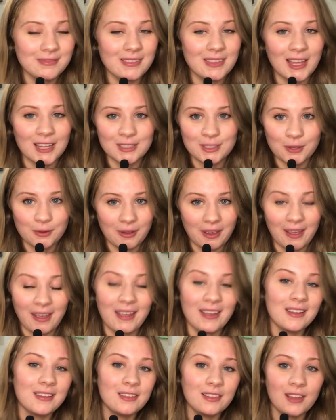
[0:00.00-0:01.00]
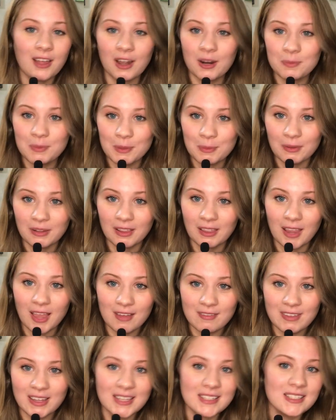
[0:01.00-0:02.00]
That's okay. A lot of people
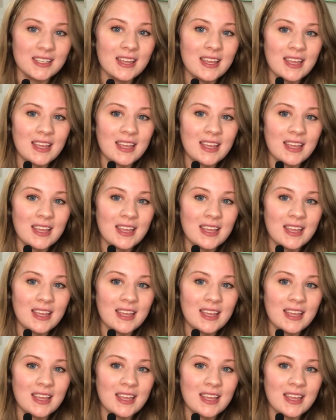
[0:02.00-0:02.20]
love it.